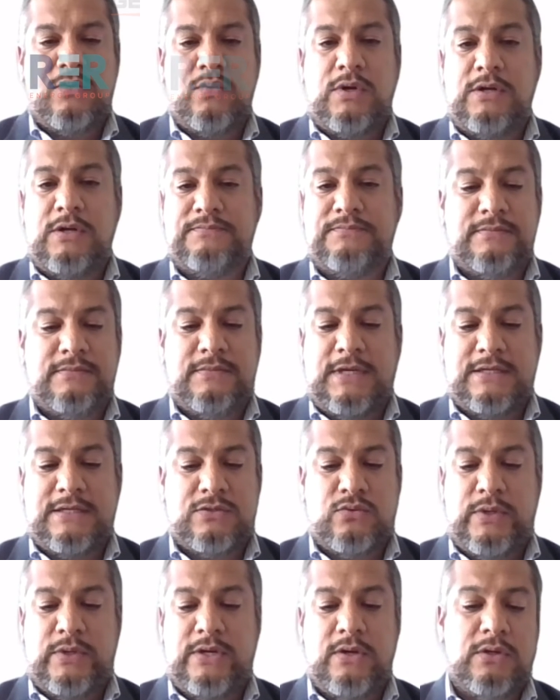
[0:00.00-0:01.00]
Well, as
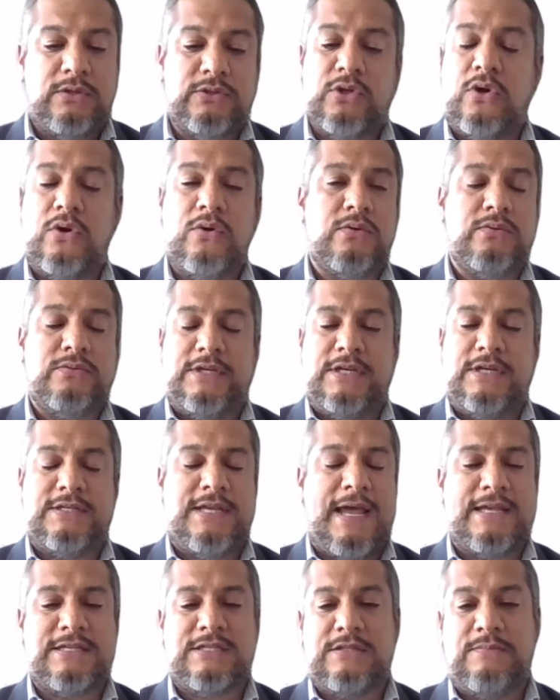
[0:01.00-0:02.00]
we all know, this
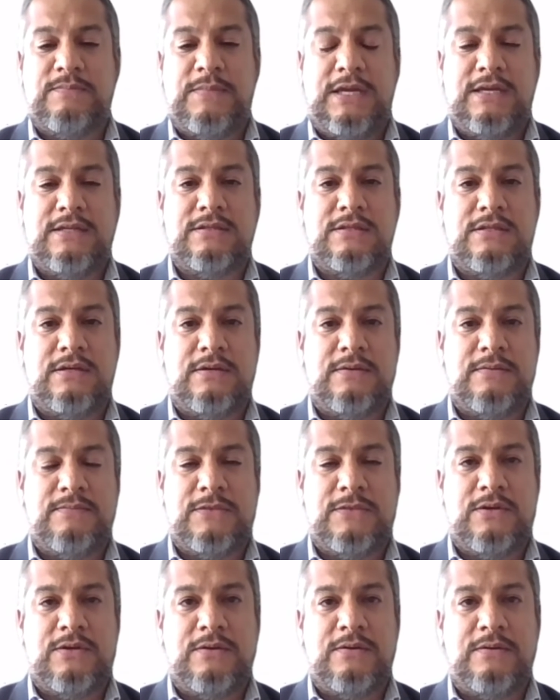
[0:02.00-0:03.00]
hasn't been
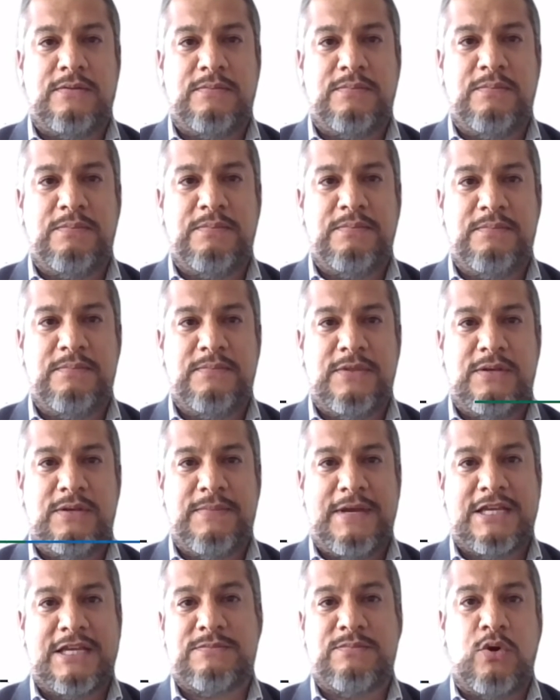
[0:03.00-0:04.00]
the
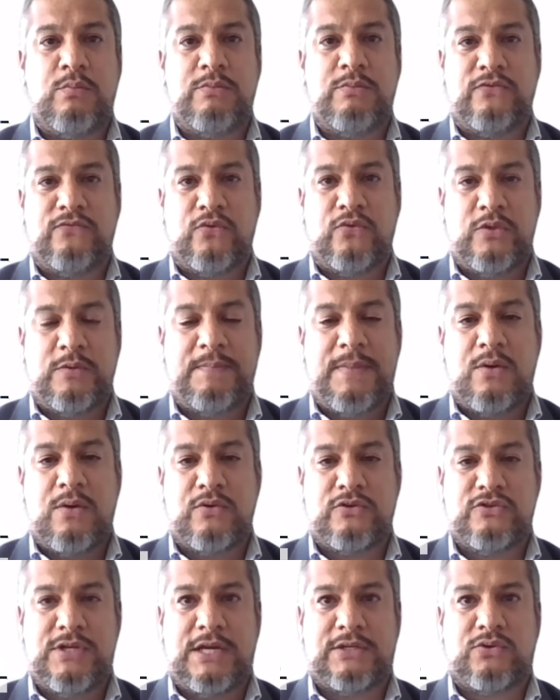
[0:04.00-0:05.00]
best moment for the power
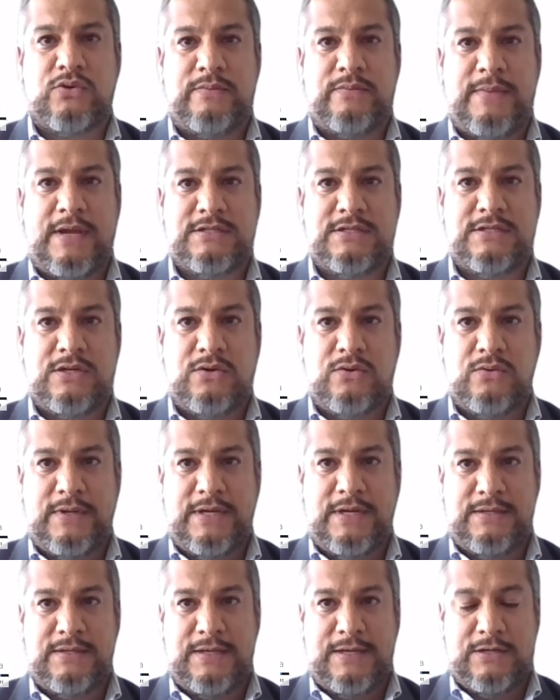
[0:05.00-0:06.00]
sector in Mexico,
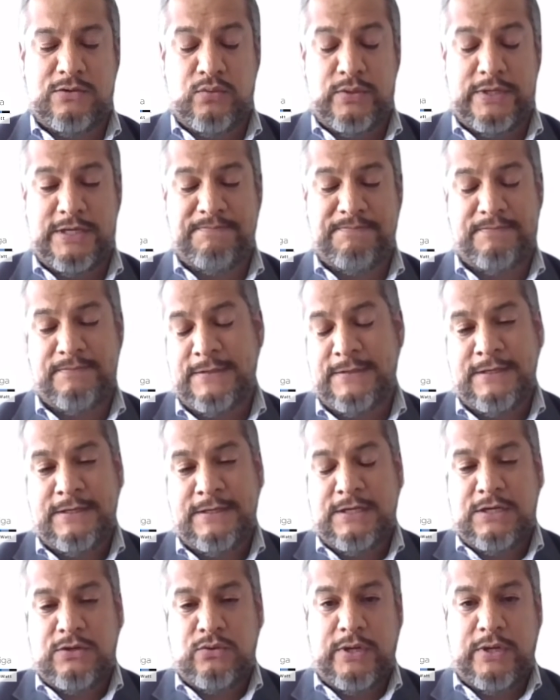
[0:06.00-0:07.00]
and we
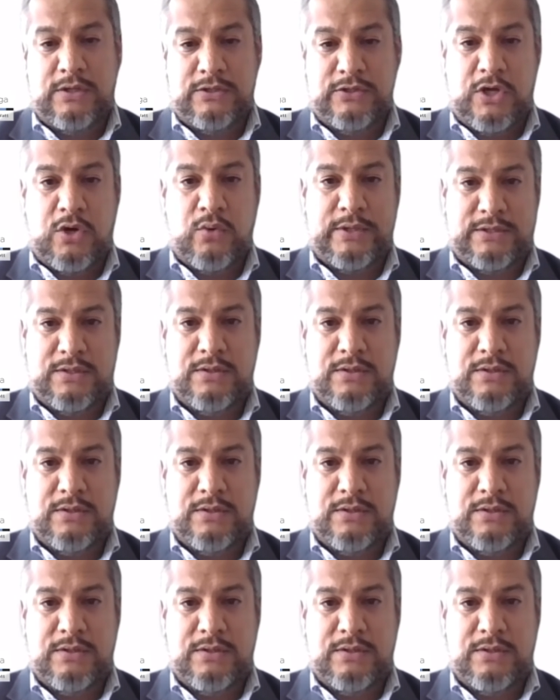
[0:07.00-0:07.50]
all know it.